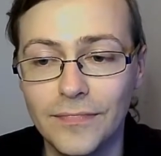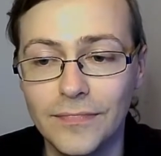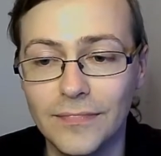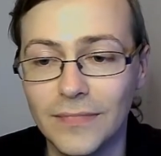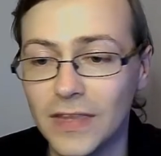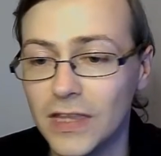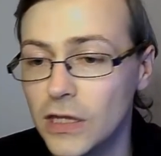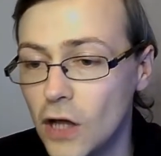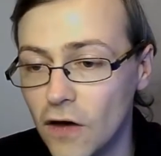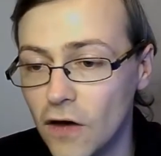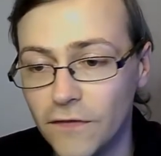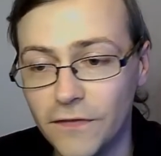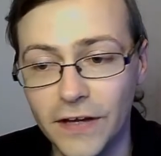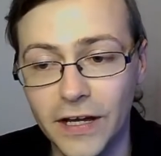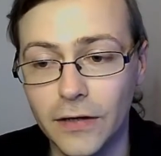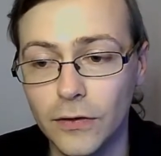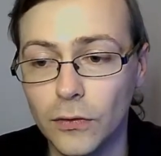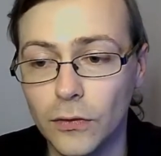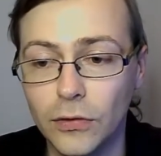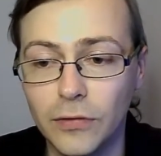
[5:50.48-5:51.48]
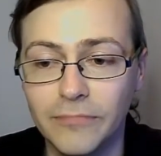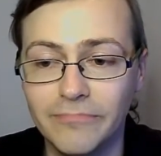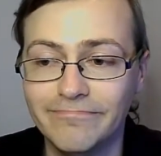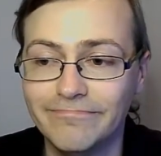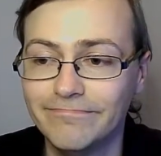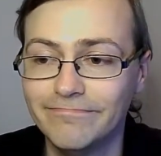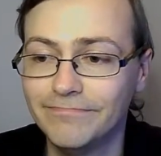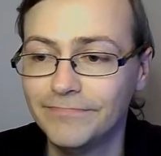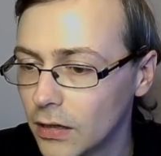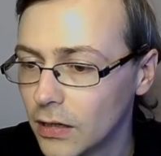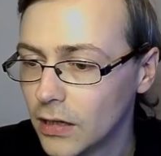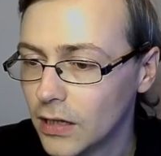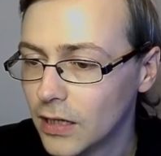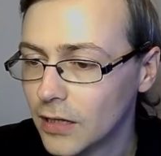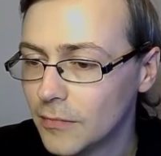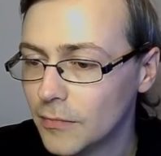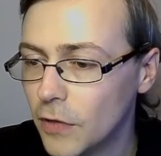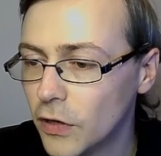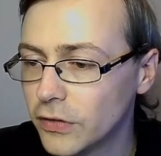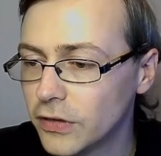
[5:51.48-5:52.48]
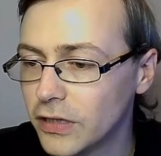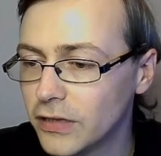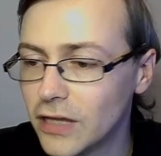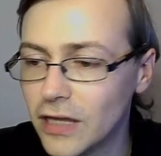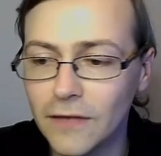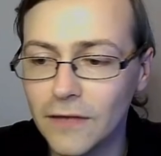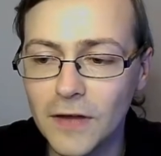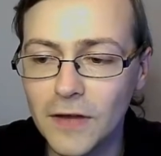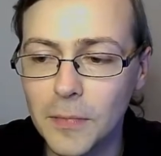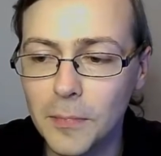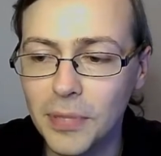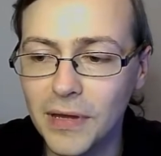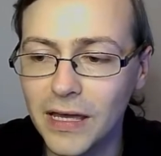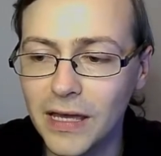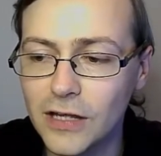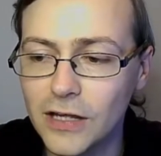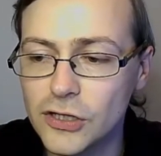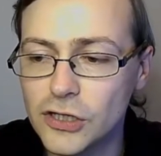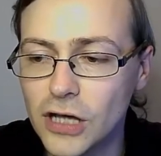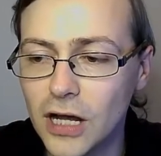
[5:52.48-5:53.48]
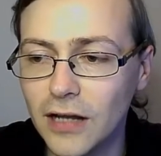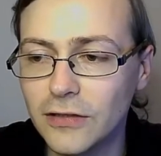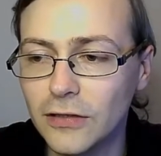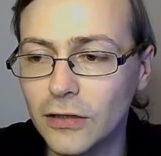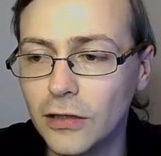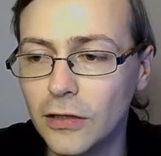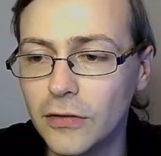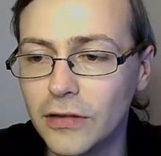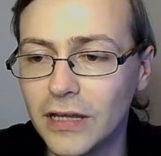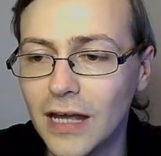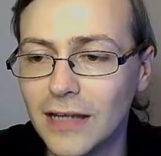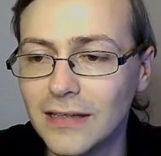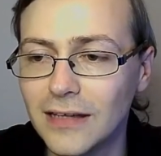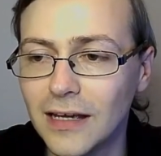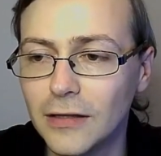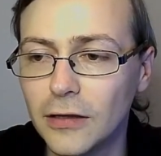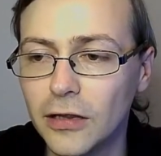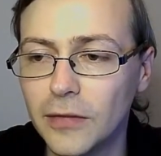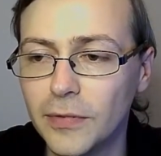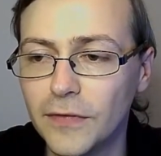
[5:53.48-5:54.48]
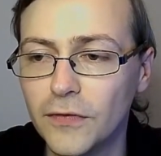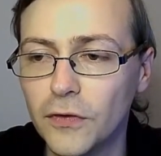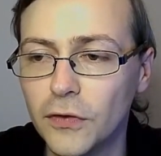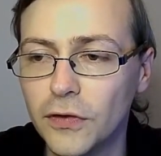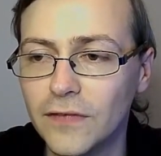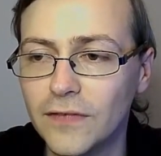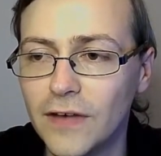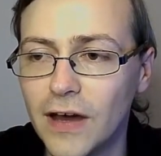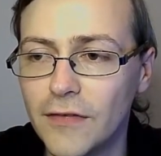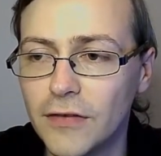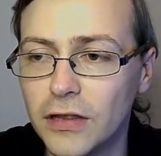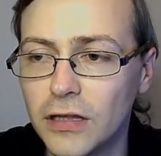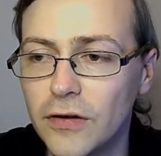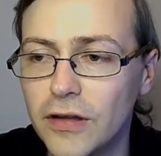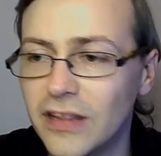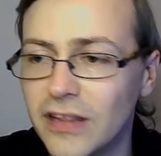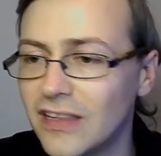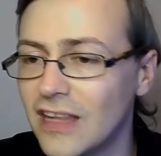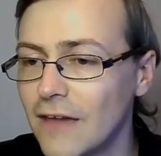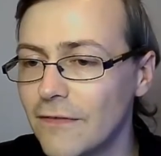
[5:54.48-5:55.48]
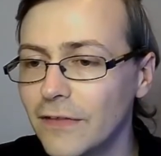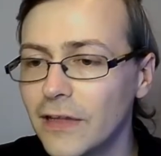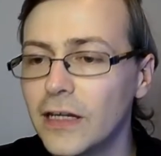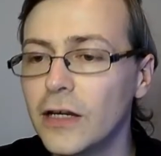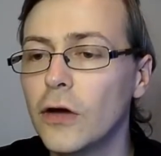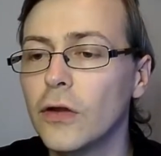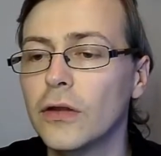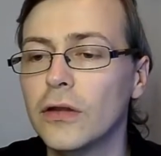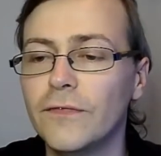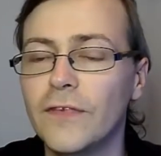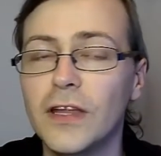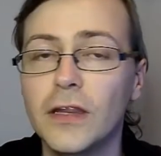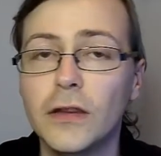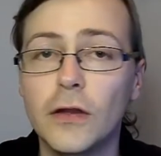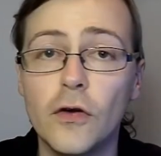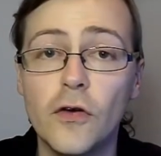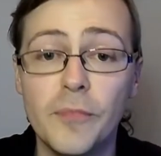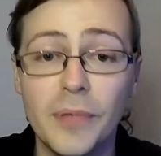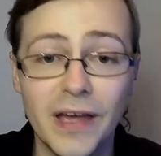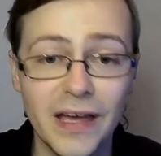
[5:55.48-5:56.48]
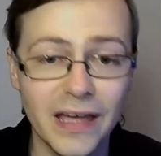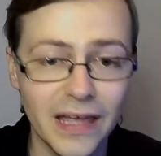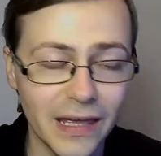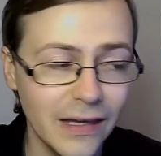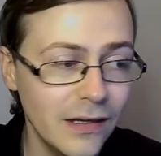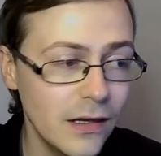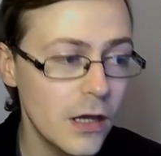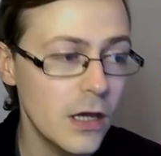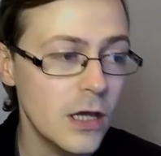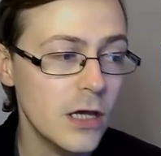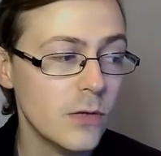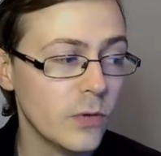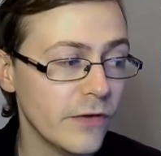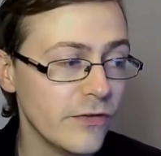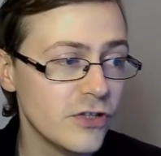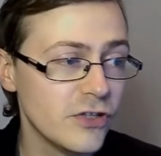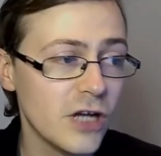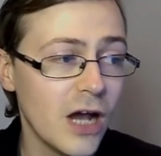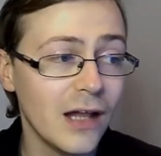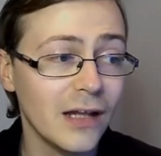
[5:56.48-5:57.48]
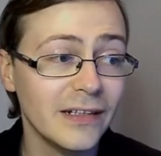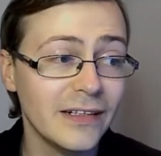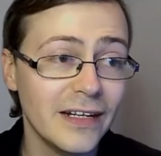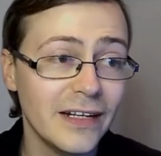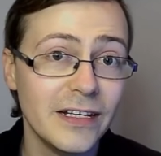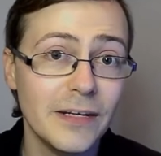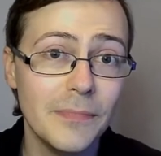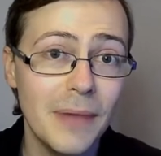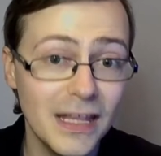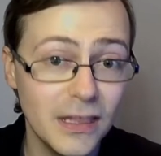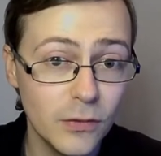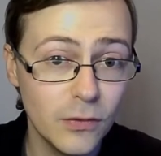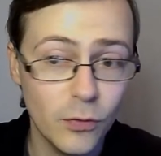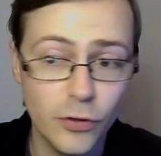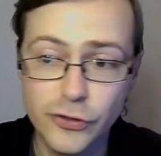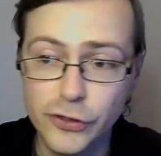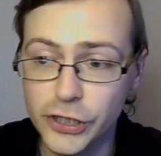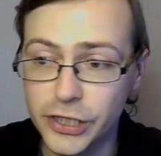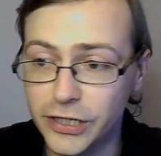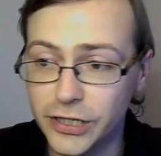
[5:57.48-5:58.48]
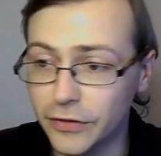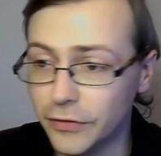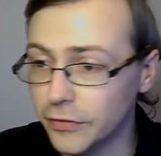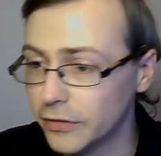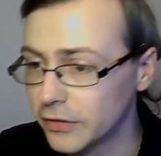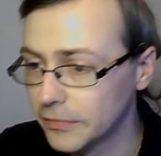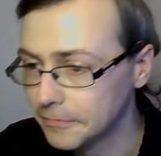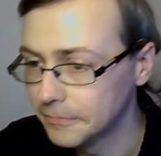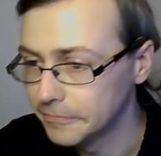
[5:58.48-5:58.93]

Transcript: Nothing at all. Moxie says, I think Big E and Charlotte are losing their titles before Survivor Series. Definitely don't think so with Big E. With Charlotte, it depends what she does.